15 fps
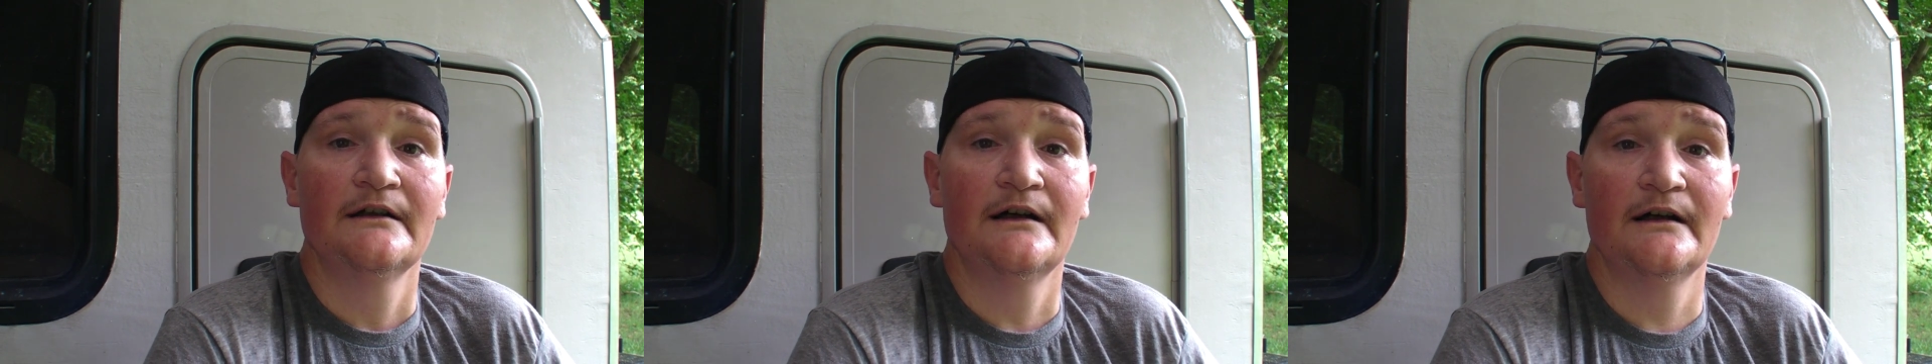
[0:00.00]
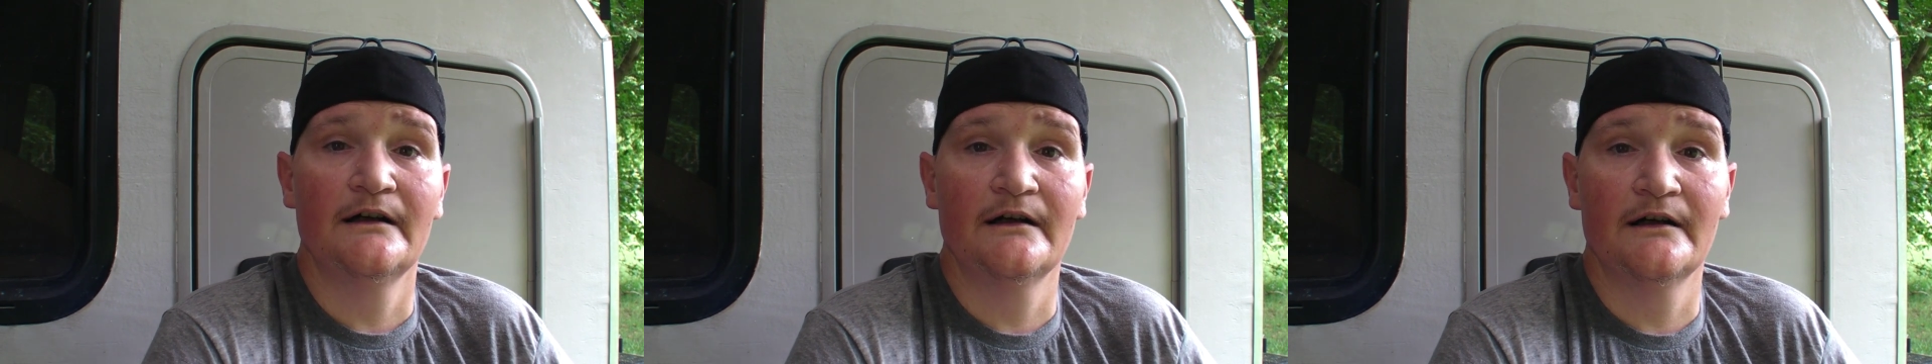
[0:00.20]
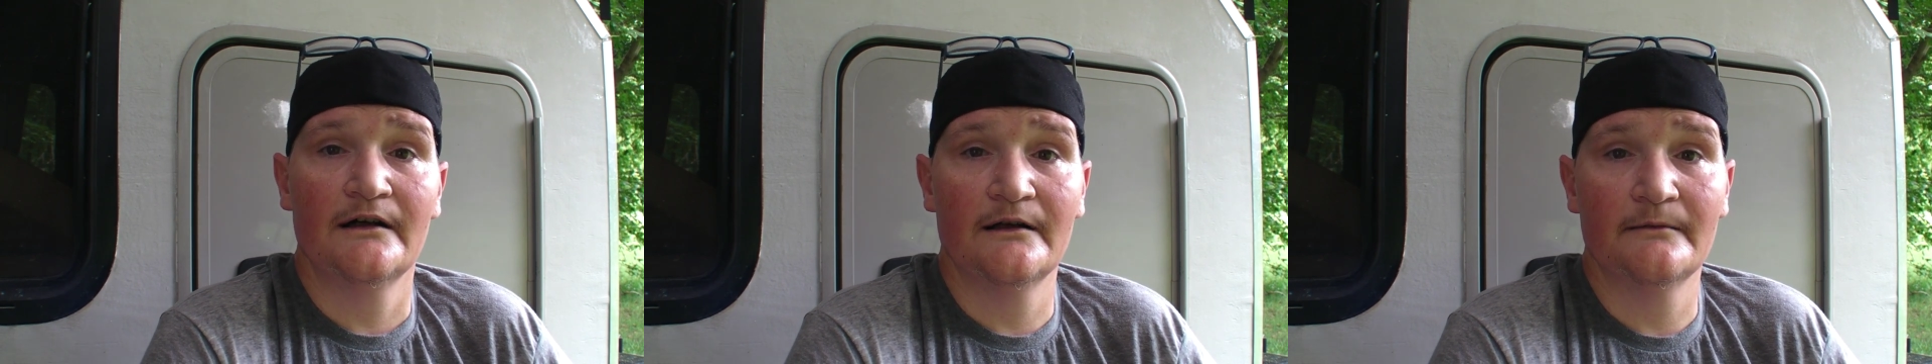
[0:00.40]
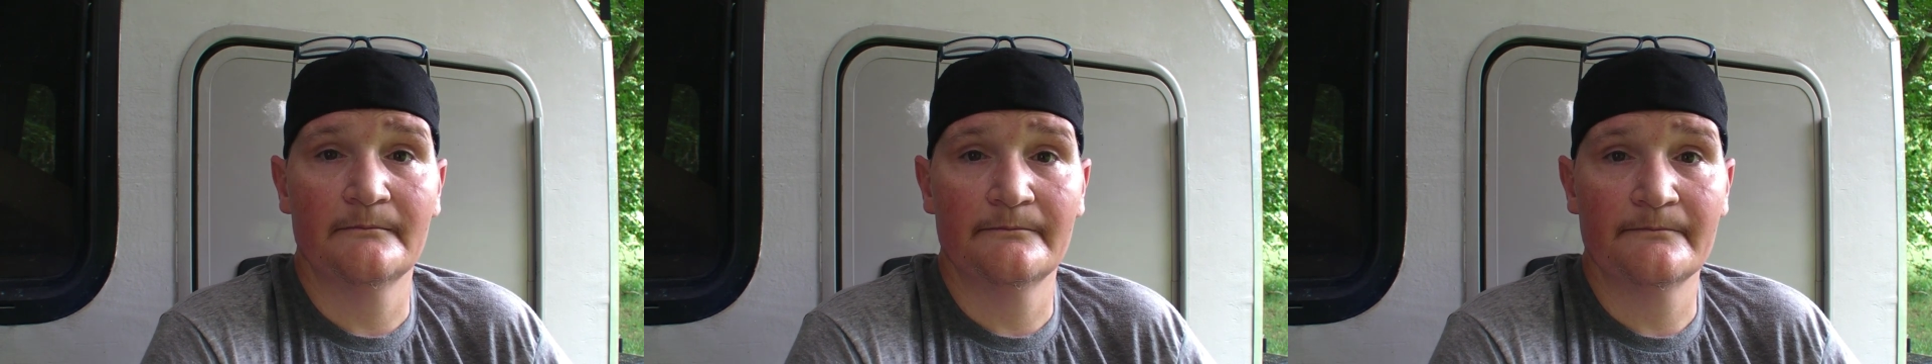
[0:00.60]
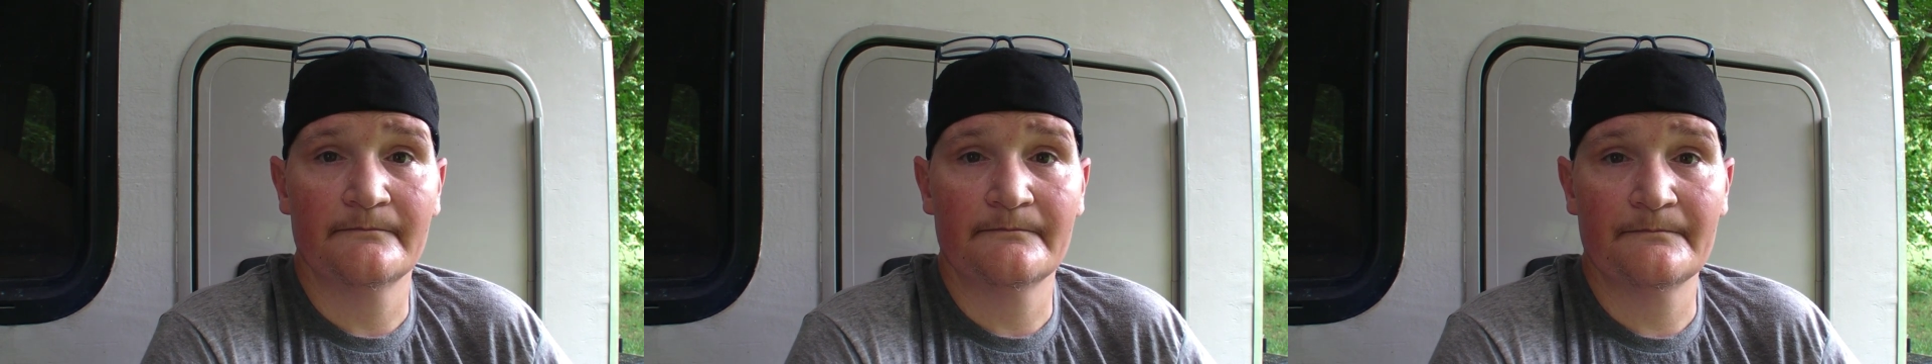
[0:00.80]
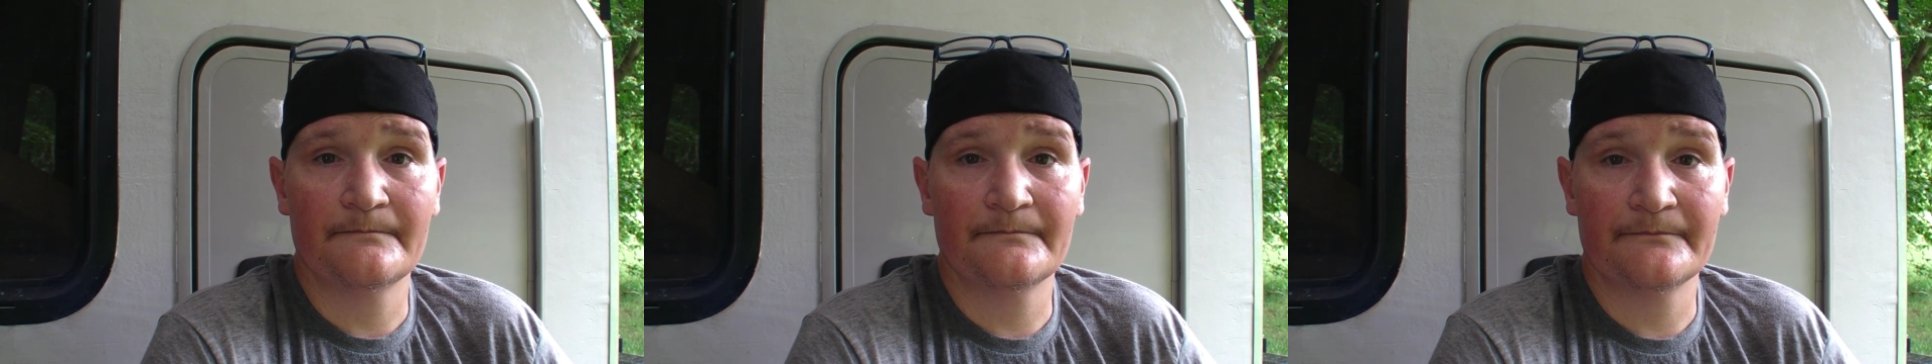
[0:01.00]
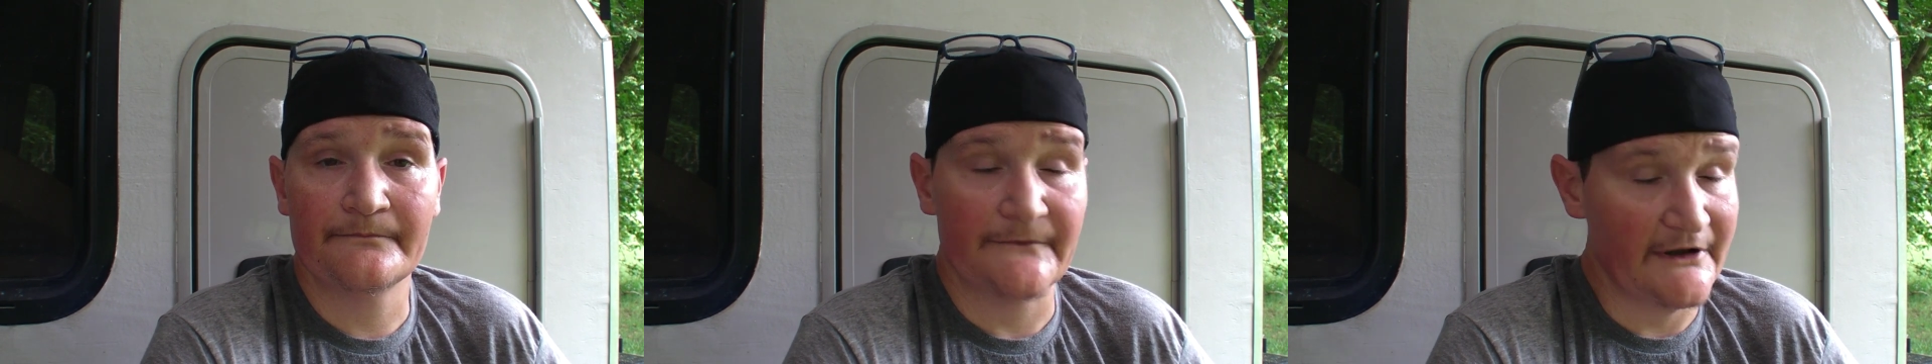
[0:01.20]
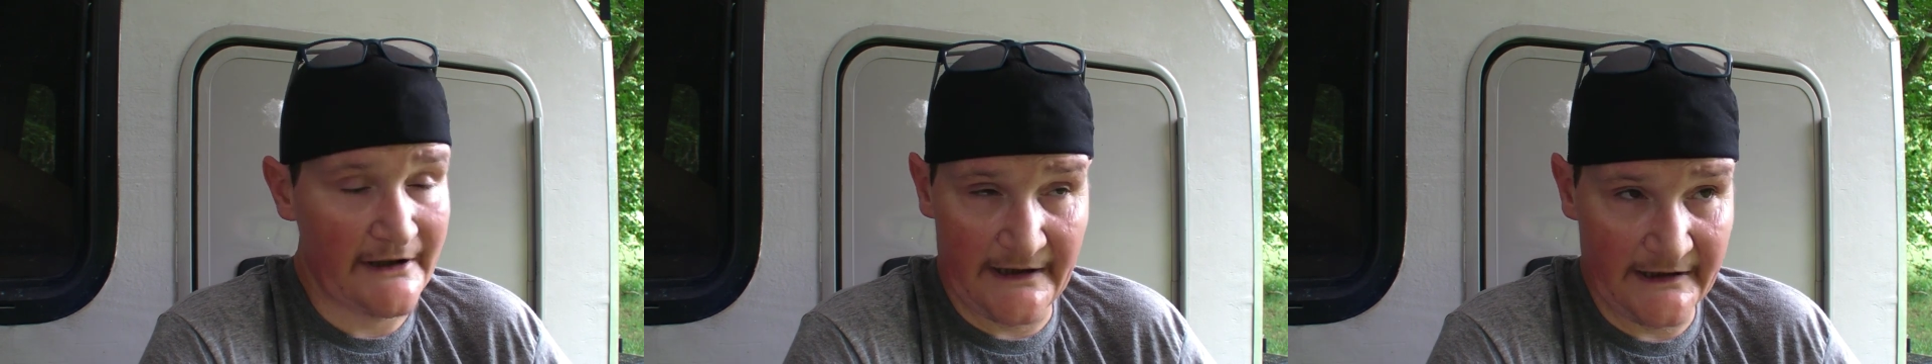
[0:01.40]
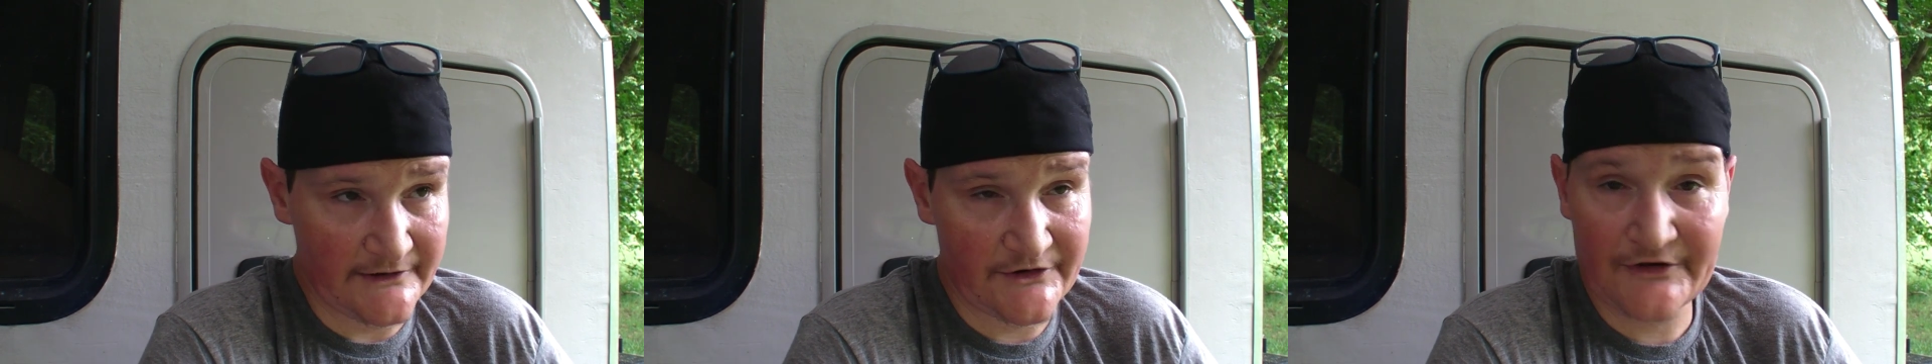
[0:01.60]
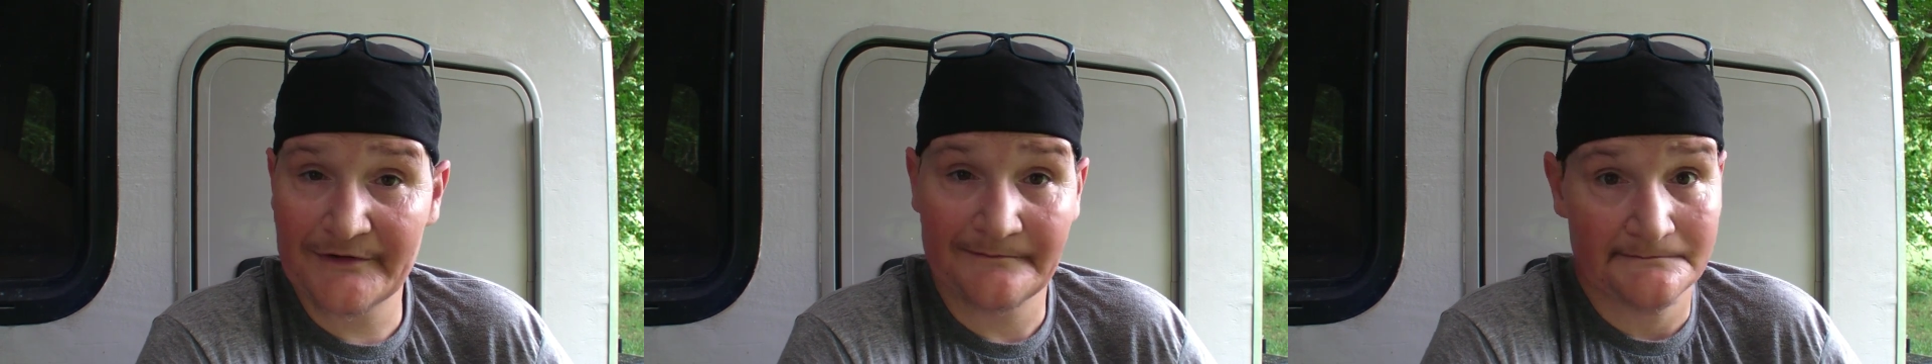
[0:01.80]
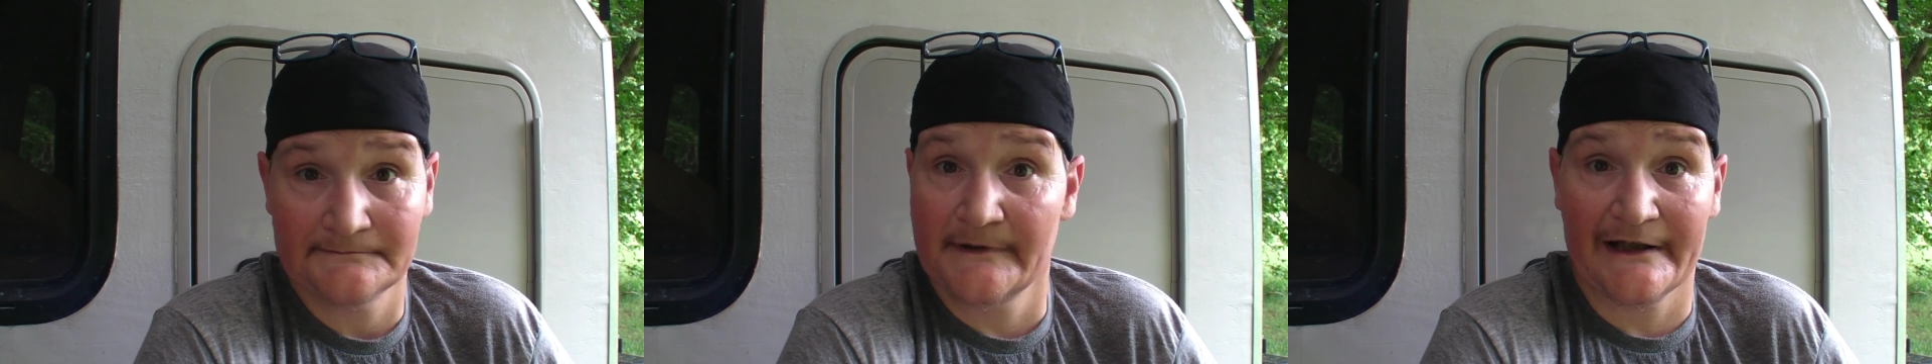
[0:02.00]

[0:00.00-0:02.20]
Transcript: the edge,